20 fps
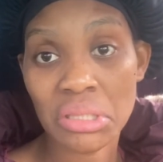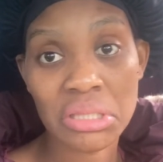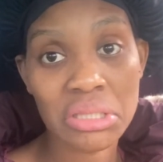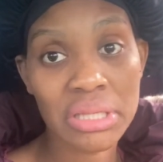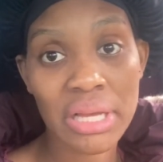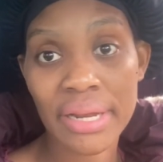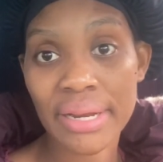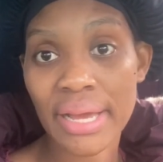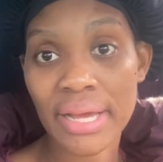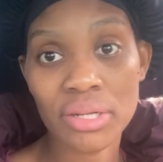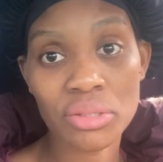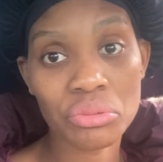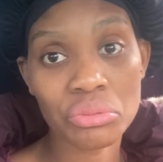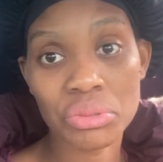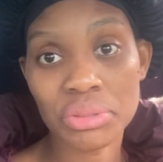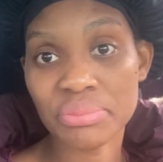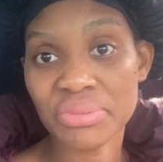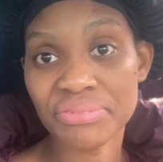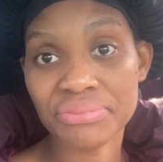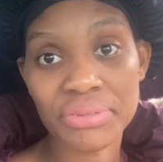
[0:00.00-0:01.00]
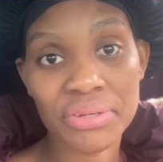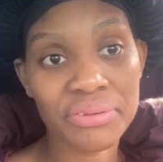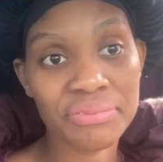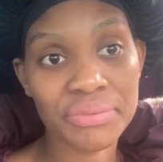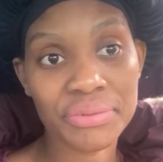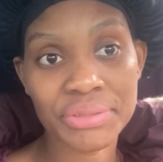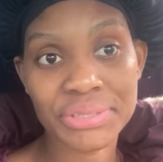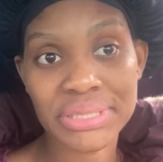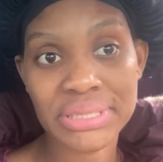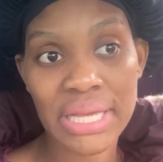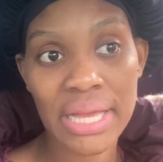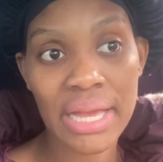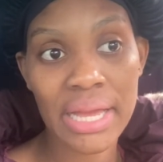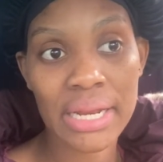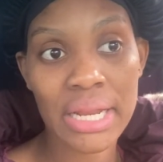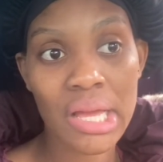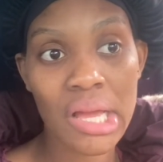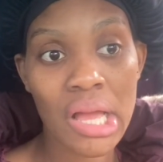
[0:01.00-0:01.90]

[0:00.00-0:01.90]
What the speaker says: Cannot do it. Me very, very tired.